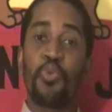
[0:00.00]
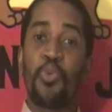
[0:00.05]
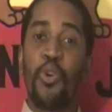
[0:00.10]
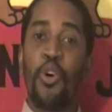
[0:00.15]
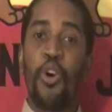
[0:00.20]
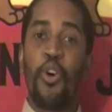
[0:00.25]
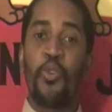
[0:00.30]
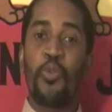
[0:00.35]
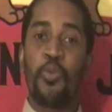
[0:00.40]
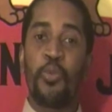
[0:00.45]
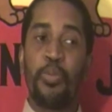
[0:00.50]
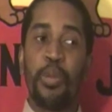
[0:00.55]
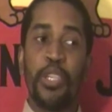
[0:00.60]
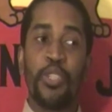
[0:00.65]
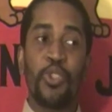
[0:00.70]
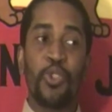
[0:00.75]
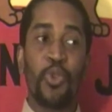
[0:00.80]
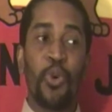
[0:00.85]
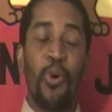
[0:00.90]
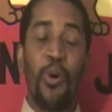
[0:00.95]
world
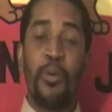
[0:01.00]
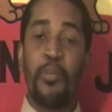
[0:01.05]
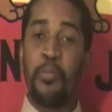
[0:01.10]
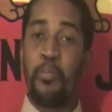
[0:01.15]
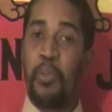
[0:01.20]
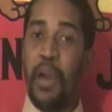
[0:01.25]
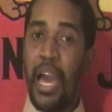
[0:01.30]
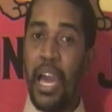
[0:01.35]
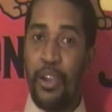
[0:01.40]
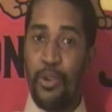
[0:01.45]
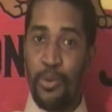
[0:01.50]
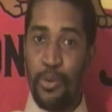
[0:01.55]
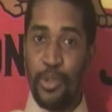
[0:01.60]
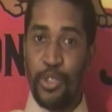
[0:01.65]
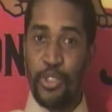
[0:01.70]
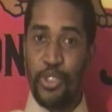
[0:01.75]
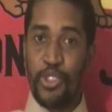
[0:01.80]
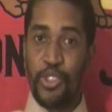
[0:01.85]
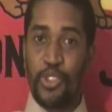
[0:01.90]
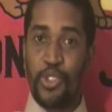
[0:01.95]
been taught
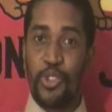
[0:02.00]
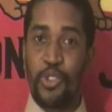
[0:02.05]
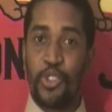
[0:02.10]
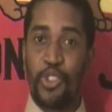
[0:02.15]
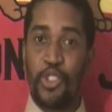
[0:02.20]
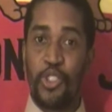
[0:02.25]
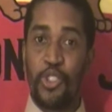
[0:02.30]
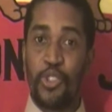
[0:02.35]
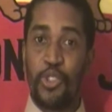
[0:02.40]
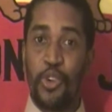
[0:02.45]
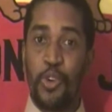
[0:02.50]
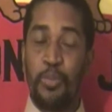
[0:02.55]
backwards